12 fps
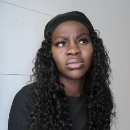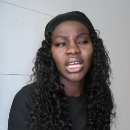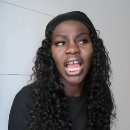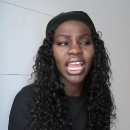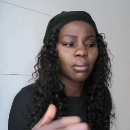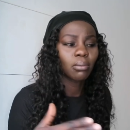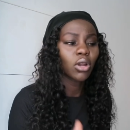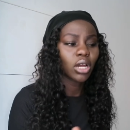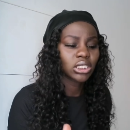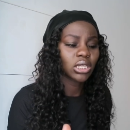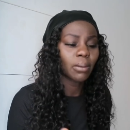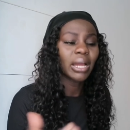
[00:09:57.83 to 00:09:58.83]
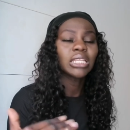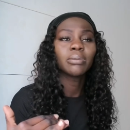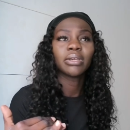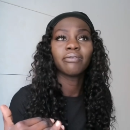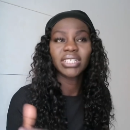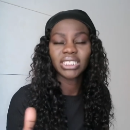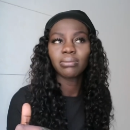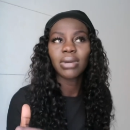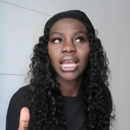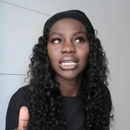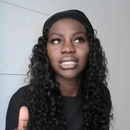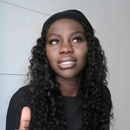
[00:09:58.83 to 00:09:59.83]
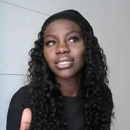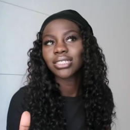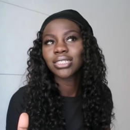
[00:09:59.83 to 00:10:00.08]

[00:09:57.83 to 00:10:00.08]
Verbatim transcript: I am not about to be victimized.